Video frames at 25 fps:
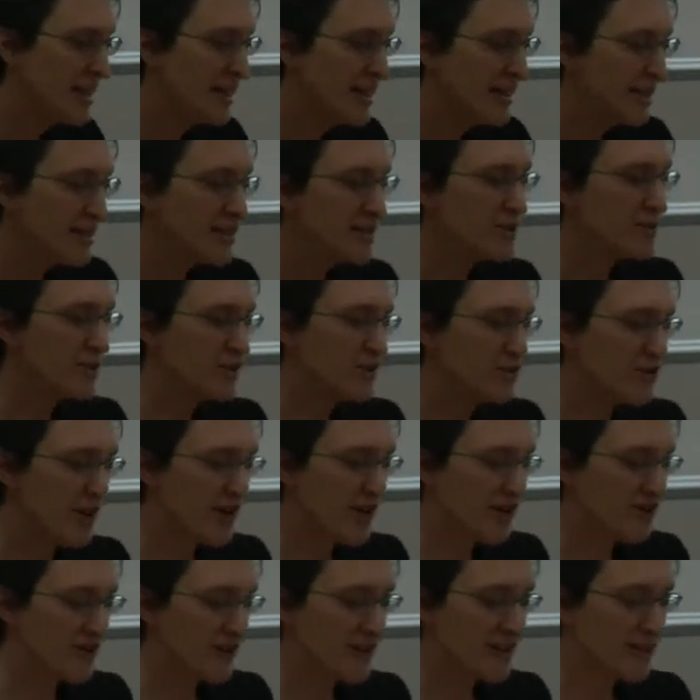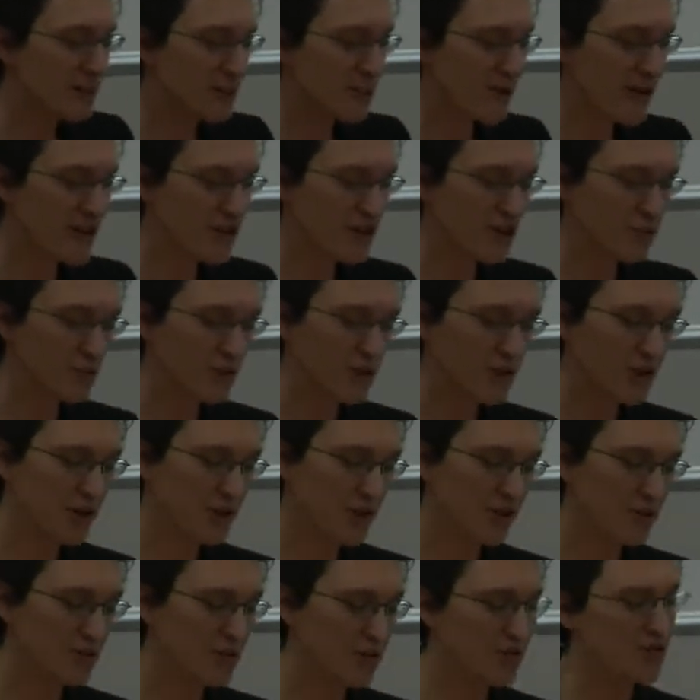So in creative expression we
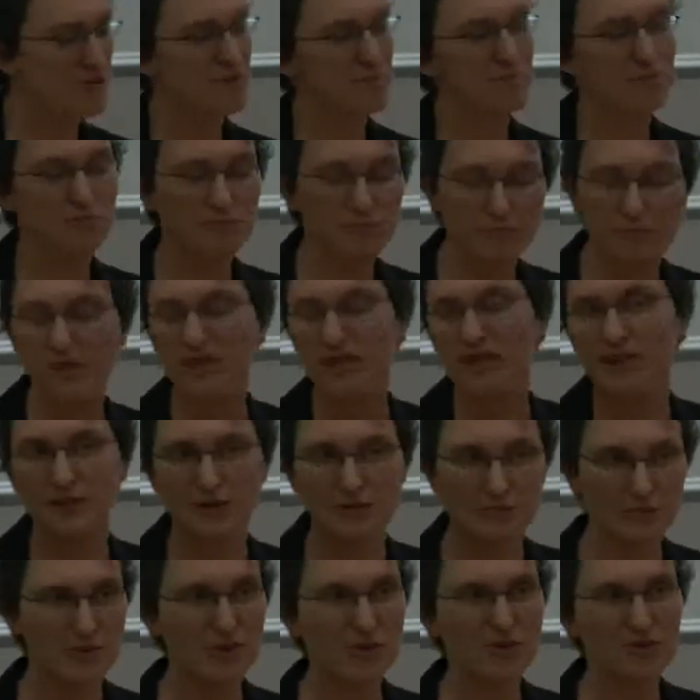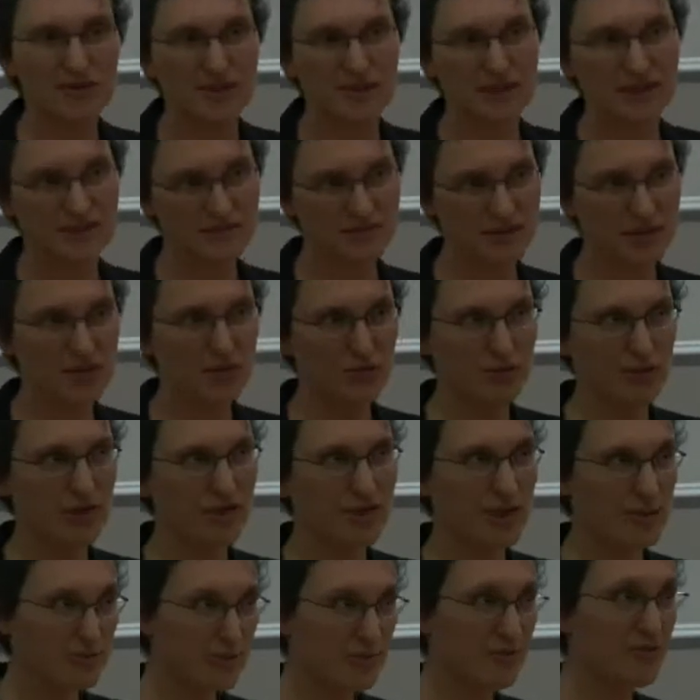included music, visual
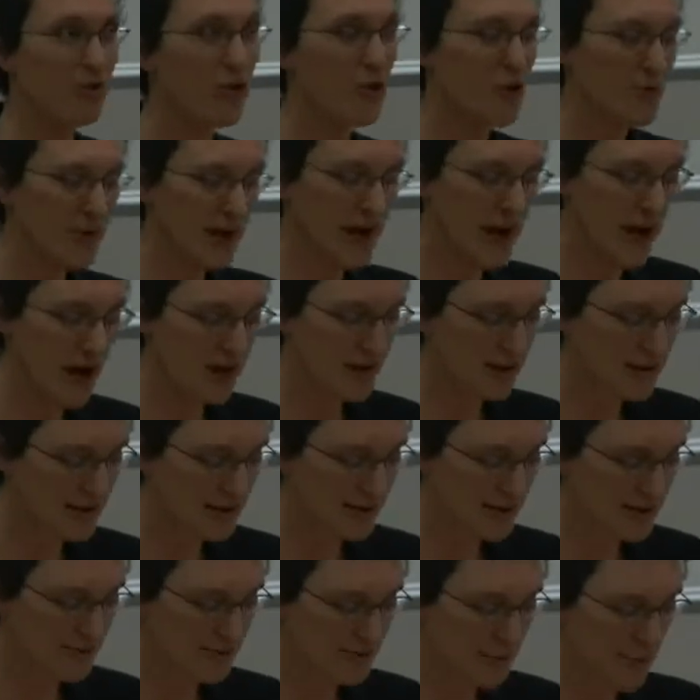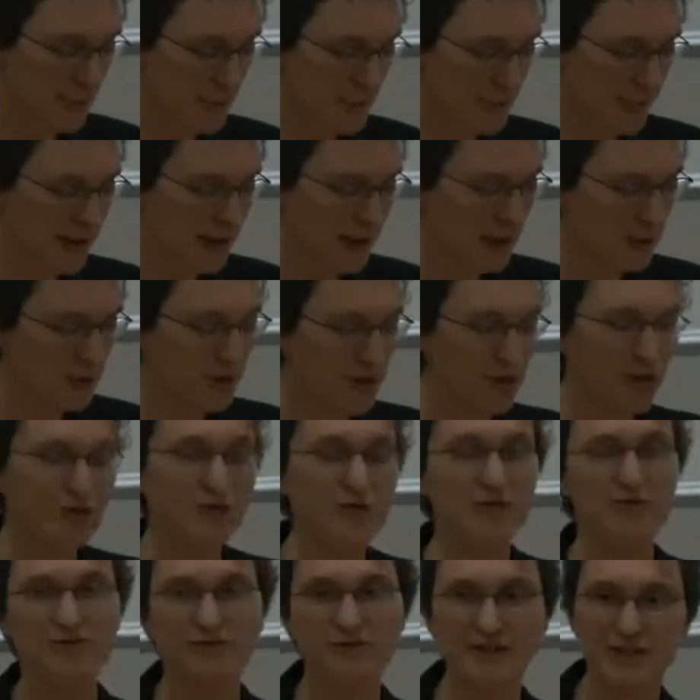and performing arts. We
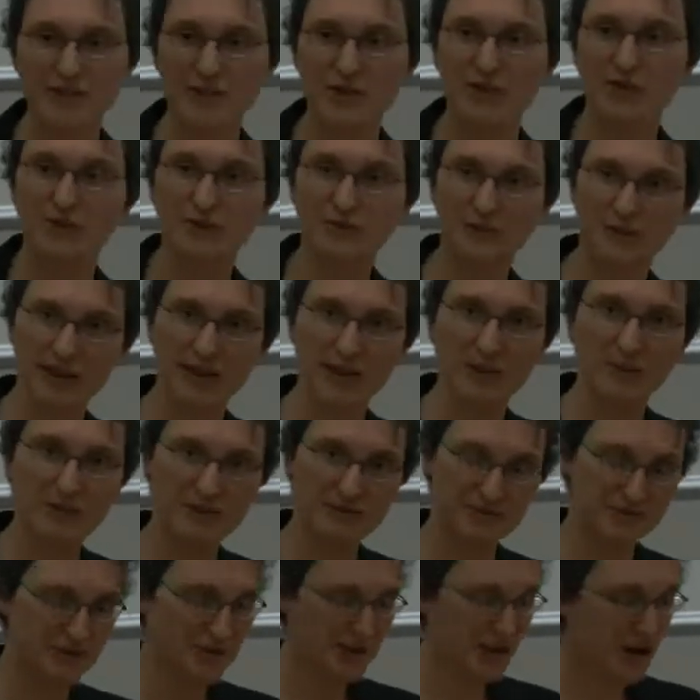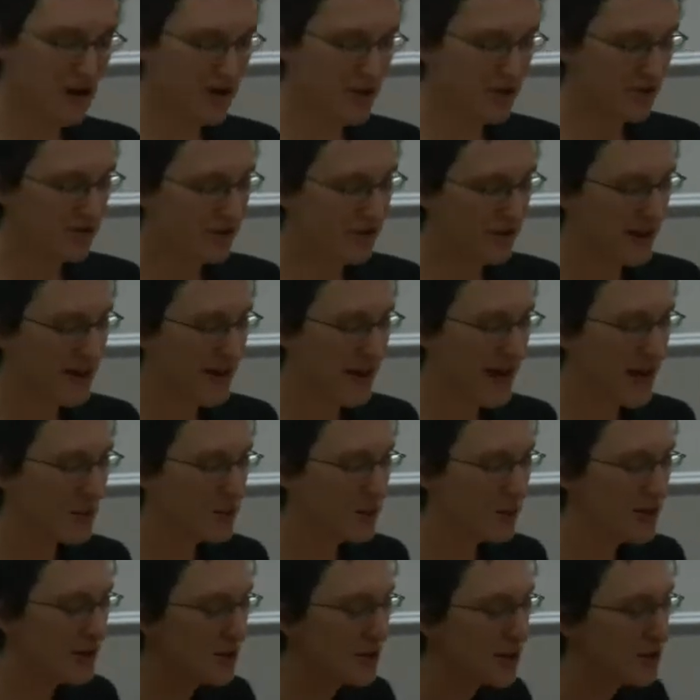included video, film and photography, and
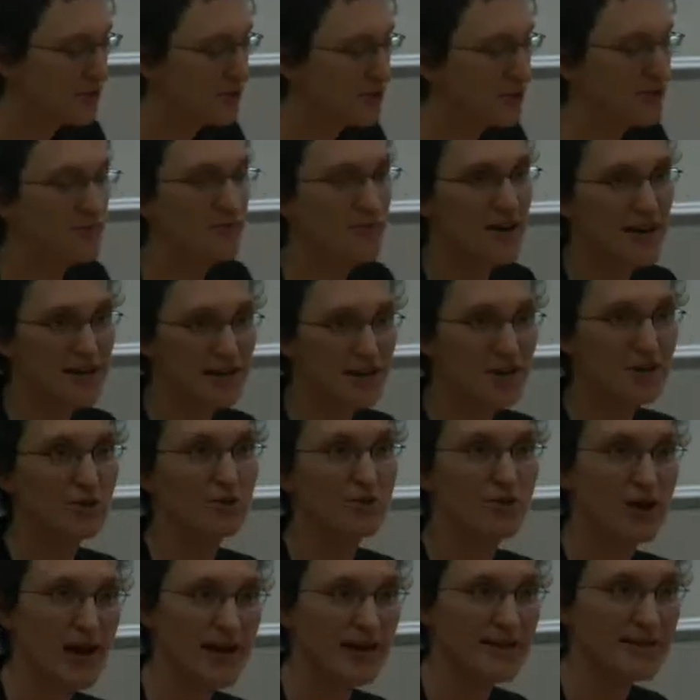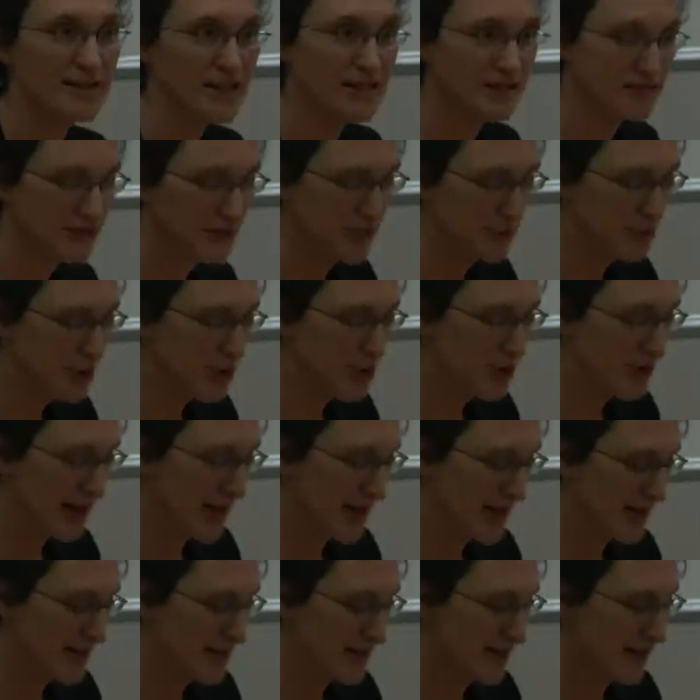we included radio and TV
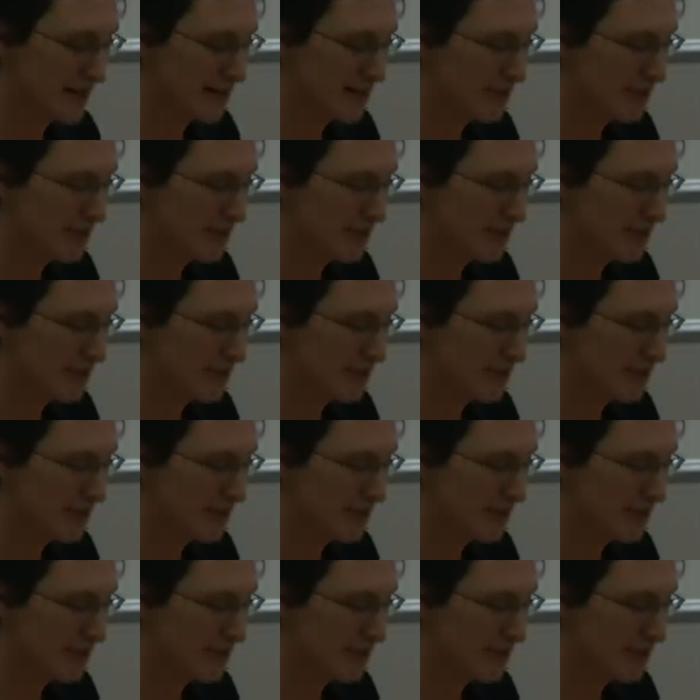broadcasting.